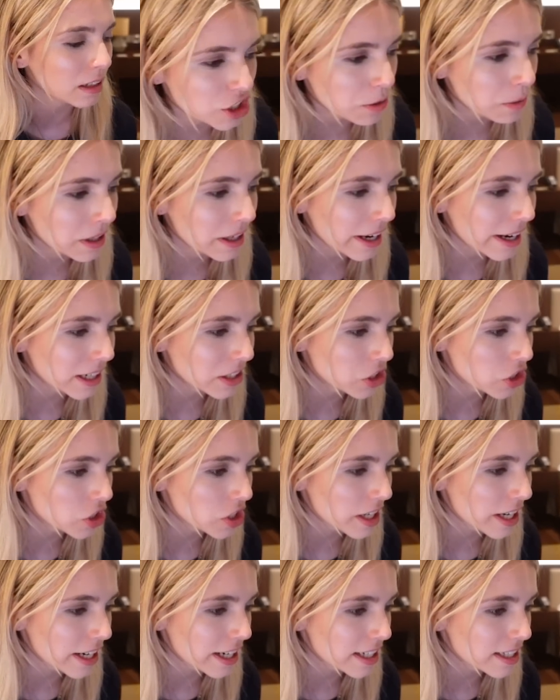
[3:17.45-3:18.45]
She went
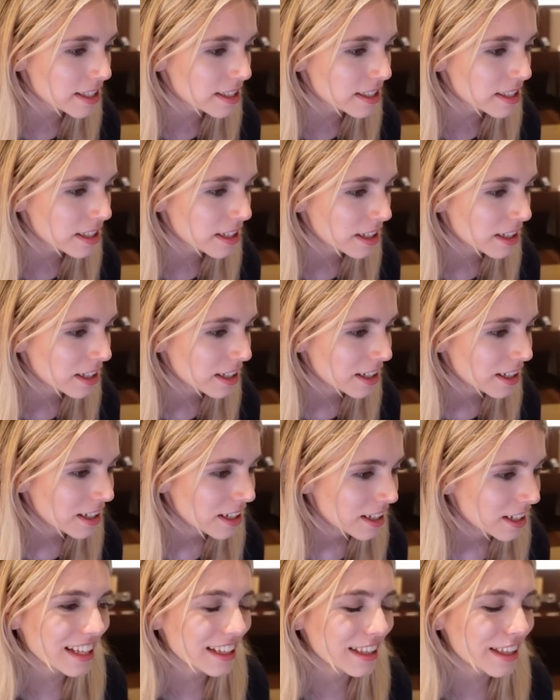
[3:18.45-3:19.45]
h6.
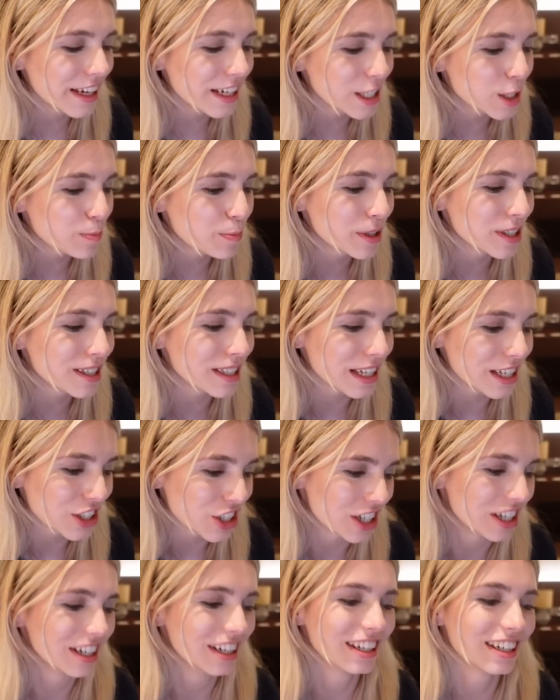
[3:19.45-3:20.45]
In this position,